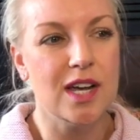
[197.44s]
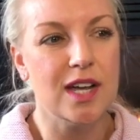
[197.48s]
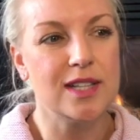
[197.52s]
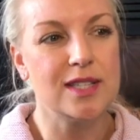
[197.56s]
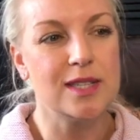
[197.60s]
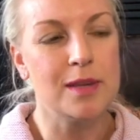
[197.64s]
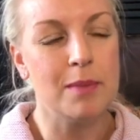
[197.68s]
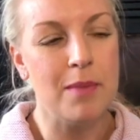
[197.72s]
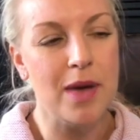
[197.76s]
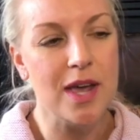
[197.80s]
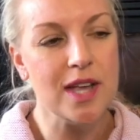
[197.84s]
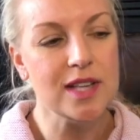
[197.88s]

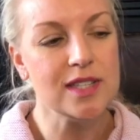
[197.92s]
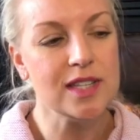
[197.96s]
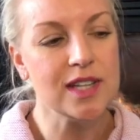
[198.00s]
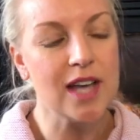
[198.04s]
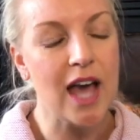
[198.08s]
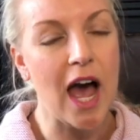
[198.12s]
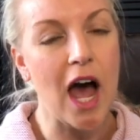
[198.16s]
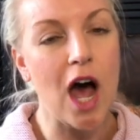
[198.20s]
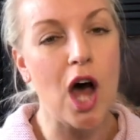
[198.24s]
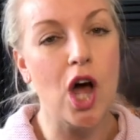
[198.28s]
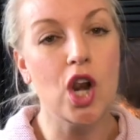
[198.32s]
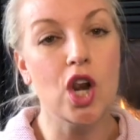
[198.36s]
it's amazing
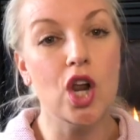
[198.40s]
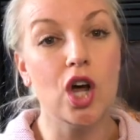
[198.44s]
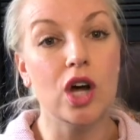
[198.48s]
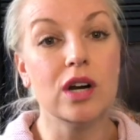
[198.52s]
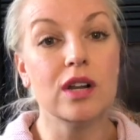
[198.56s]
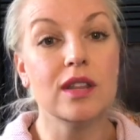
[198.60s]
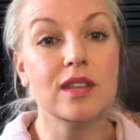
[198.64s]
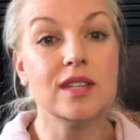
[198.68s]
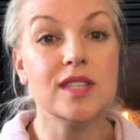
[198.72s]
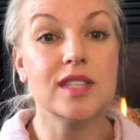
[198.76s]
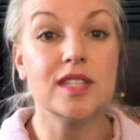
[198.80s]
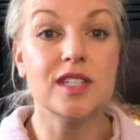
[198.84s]
how a lot
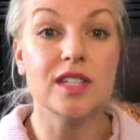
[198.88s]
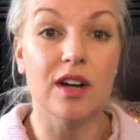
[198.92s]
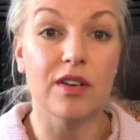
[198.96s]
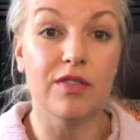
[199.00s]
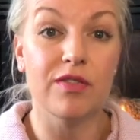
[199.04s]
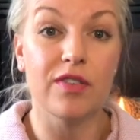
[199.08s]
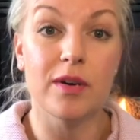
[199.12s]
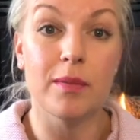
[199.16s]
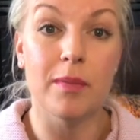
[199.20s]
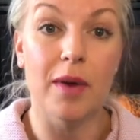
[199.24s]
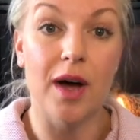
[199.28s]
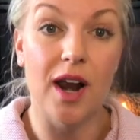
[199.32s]
of the
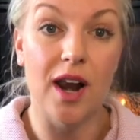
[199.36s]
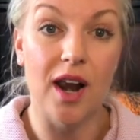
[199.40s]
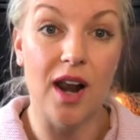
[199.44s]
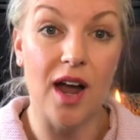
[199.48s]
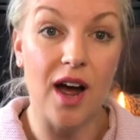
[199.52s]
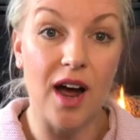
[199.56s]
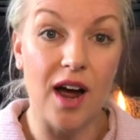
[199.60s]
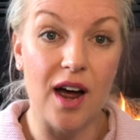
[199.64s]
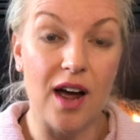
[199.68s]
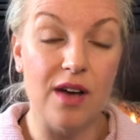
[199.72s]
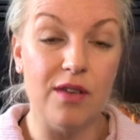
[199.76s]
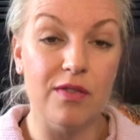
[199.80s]
stuff in my
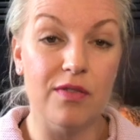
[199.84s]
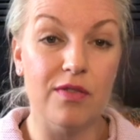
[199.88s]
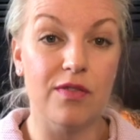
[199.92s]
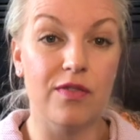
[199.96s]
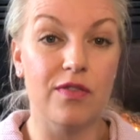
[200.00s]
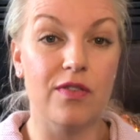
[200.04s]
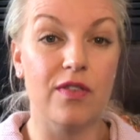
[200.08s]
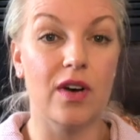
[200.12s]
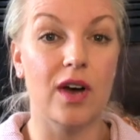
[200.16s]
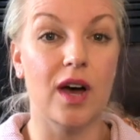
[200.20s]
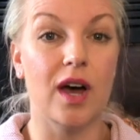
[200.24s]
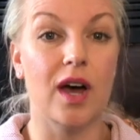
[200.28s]

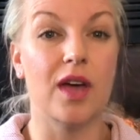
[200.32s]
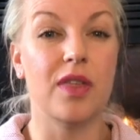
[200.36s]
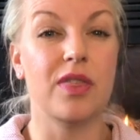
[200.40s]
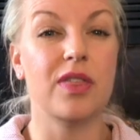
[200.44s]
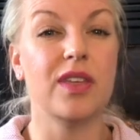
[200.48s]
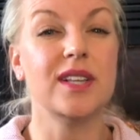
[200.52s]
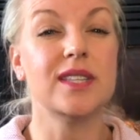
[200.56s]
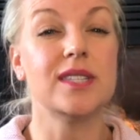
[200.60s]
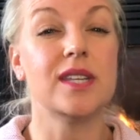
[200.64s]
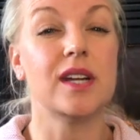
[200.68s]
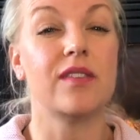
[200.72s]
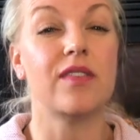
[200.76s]
life,
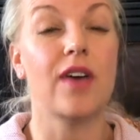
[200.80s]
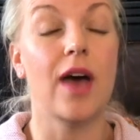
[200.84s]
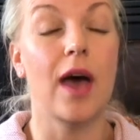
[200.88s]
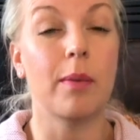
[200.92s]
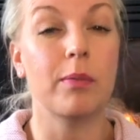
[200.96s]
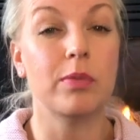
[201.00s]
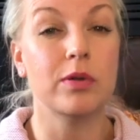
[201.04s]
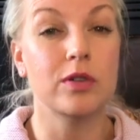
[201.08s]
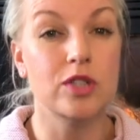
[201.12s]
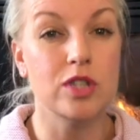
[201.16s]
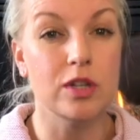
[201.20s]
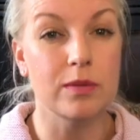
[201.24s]
things that have
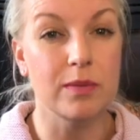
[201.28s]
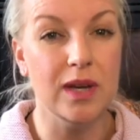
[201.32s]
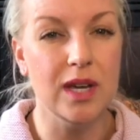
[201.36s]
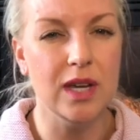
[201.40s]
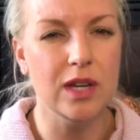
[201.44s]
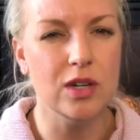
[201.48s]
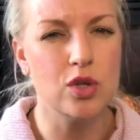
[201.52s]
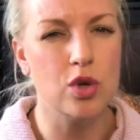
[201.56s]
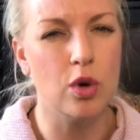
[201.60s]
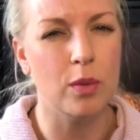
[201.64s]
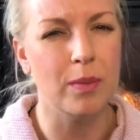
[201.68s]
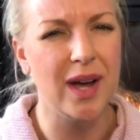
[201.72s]
happened to
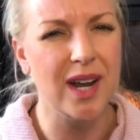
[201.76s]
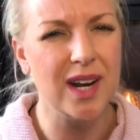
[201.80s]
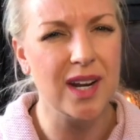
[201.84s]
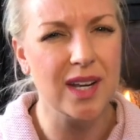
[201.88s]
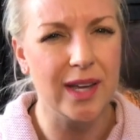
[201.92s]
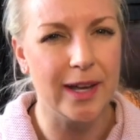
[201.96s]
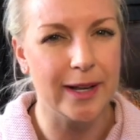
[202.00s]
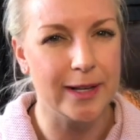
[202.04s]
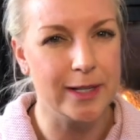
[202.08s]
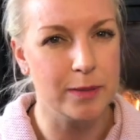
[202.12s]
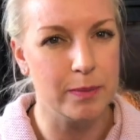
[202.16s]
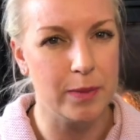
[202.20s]
me,
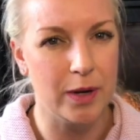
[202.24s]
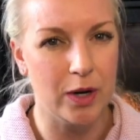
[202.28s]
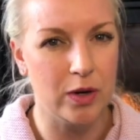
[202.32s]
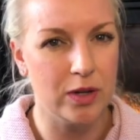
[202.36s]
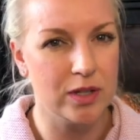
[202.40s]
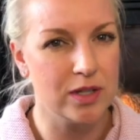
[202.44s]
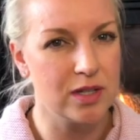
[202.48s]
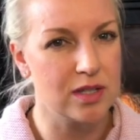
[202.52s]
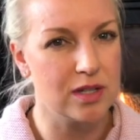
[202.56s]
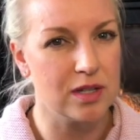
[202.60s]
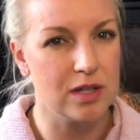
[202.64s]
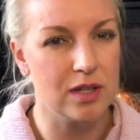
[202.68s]
traumatic
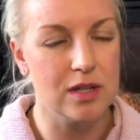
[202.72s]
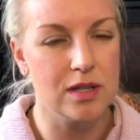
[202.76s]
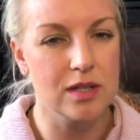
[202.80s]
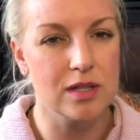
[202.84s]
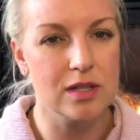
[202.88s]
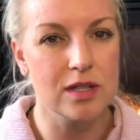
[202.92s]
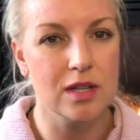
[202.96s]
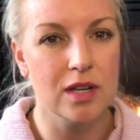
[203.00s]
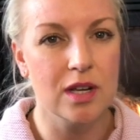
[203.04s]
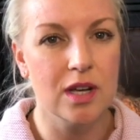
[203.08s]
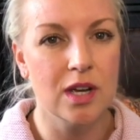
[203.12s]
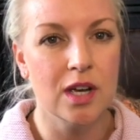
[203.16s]

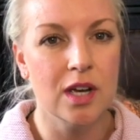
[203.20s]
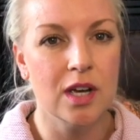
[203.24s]
experiences,